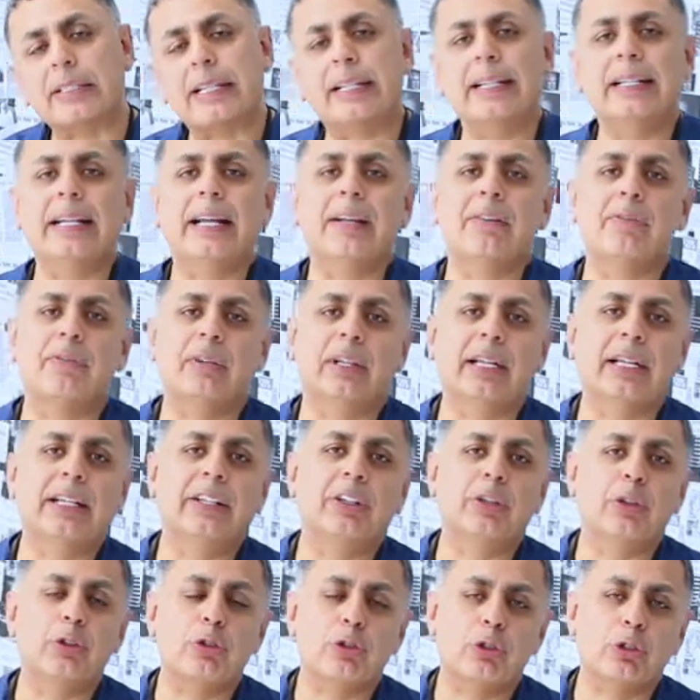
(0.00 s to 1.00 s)
and that's an
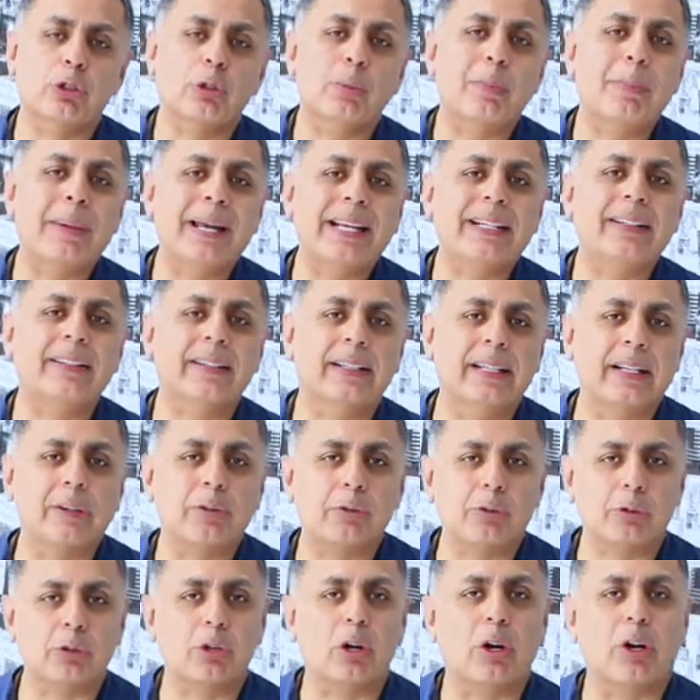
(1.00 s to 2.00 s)
additional
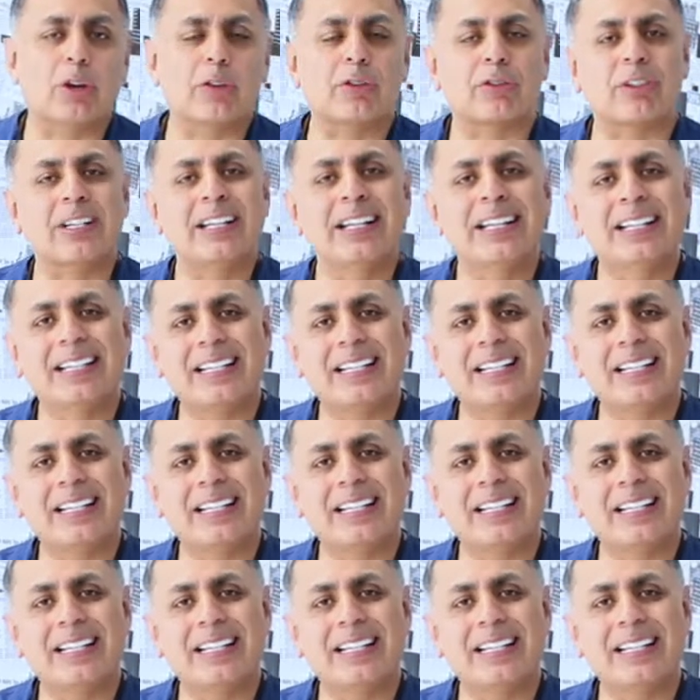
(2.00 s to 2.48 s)
maintenance cost